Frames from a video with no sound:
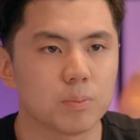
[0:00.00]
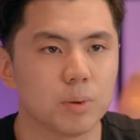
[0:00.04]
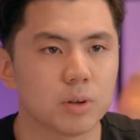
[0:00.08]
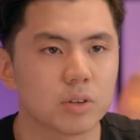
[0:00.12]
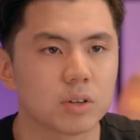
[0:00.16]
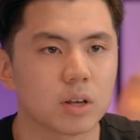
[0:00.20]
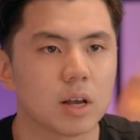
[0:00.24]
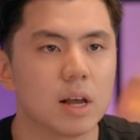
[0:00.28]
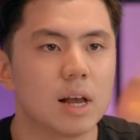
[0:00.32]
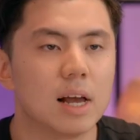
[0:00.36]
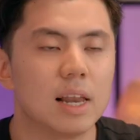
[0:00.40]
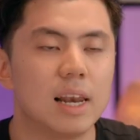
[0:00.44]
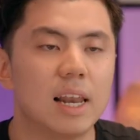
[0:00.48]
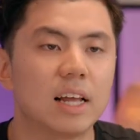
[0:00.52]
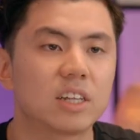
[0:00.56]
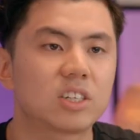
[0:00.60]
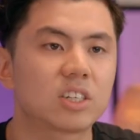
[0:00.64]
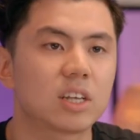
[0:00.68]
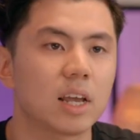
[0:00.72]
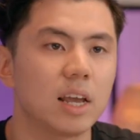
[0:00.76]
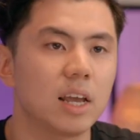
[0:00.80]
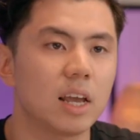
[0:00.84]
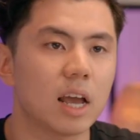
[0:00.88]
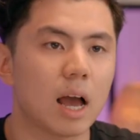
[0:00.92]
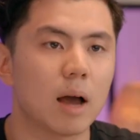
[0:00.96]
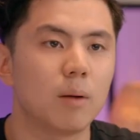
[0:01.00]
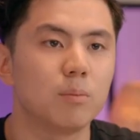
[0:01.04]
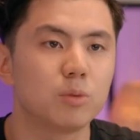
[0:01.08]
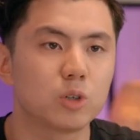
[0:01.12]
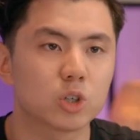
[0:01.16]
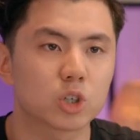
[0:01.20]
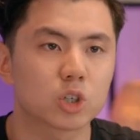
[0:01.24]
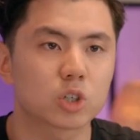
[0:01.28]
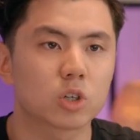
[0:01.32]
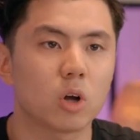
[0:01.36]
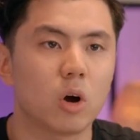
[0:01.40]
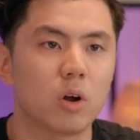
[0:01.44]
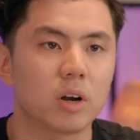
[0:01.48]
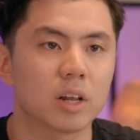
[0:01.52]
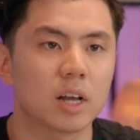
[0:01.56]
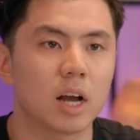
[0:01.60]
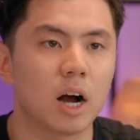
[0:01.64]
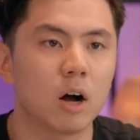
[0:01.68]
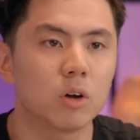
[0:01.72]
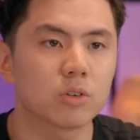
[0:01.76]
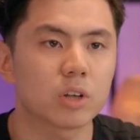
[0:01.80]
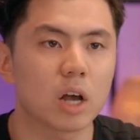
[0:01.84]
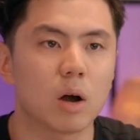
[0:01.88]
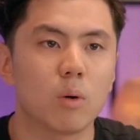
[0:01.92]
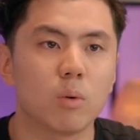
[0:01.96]
But let's say I'm just starting
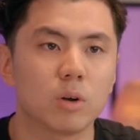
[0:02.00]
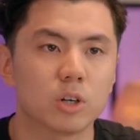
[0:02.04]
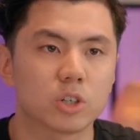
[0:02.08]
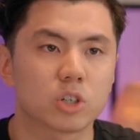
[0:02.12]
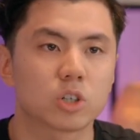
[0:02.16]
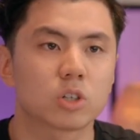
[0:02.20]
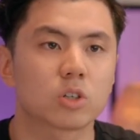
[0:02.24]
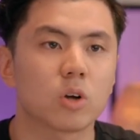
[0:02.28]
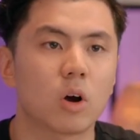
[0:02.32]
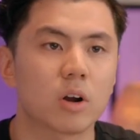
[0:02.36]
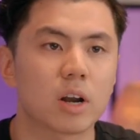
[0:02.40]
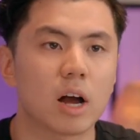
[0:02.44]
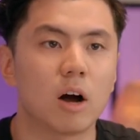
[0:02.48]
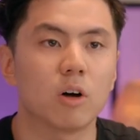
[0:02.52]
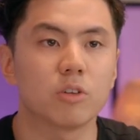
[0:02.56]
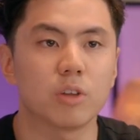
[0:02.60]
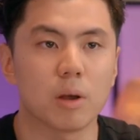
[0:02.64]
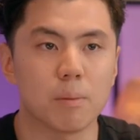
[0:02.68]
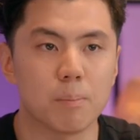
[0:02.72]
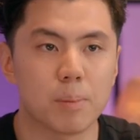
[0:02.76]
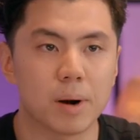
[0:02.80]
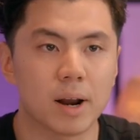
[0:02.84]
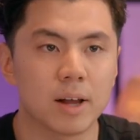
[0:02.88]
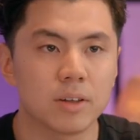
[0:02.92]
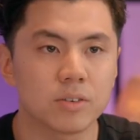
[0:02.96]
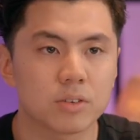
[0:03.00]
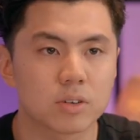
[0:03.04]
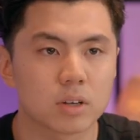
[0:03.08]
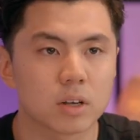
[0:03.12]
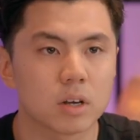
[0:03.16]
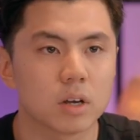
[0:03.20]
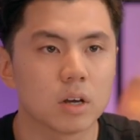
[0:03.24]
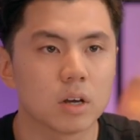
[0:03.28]
out, I want to start out a brand.